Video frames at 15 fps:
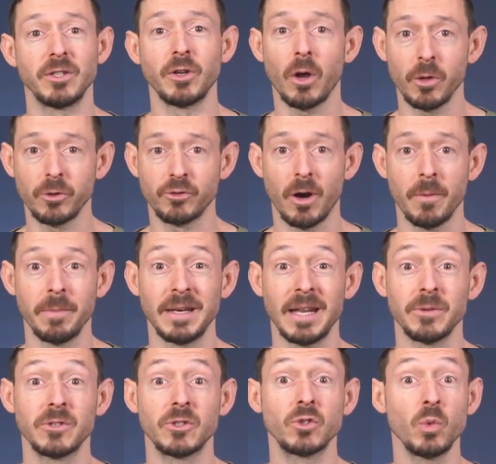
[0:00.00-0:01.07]
Donald Trump
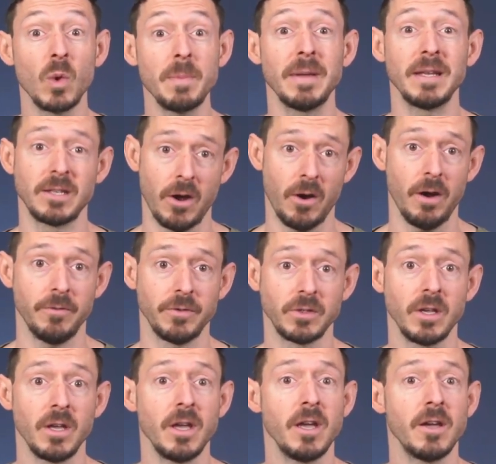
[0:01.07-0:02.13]
announced sweeping tariffs,
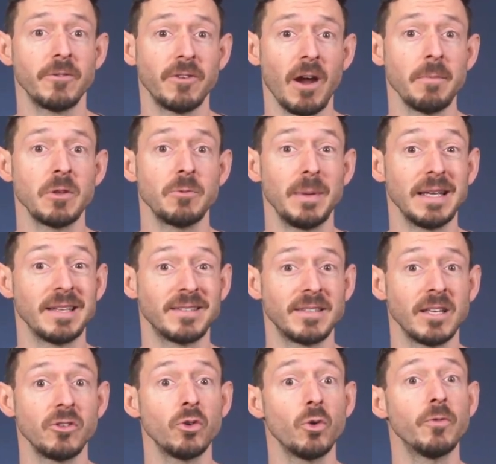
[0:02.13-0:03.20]
framed as being
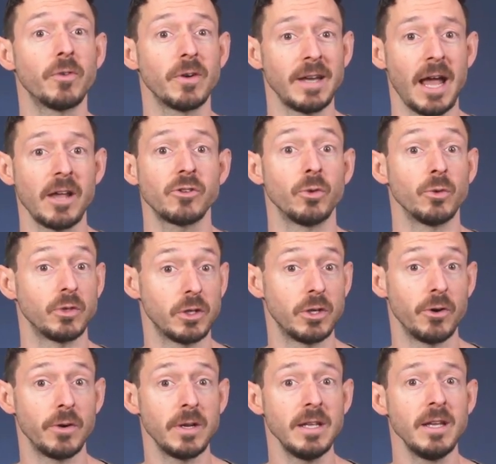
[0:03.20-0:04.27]
essential for national
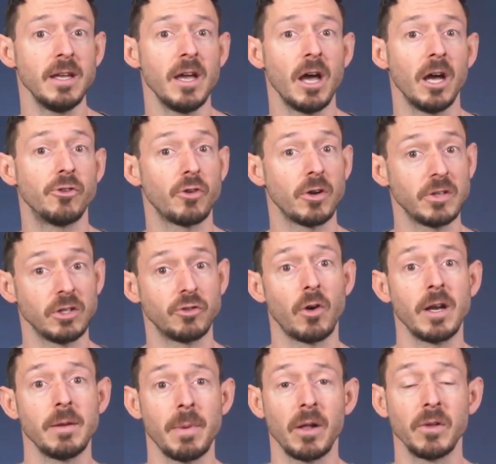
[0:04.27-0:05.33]
security, addressing trade
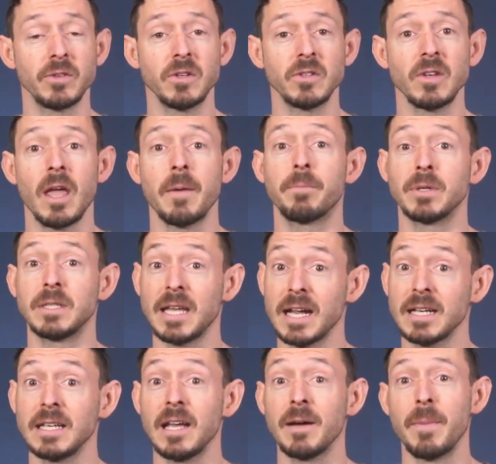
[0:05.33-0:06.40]
imbalances, and
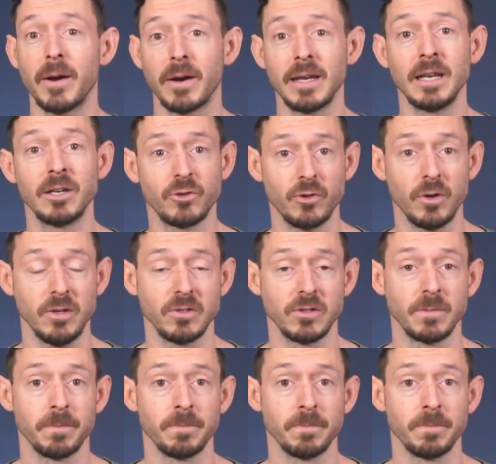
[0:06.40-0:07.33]
protecting American industries.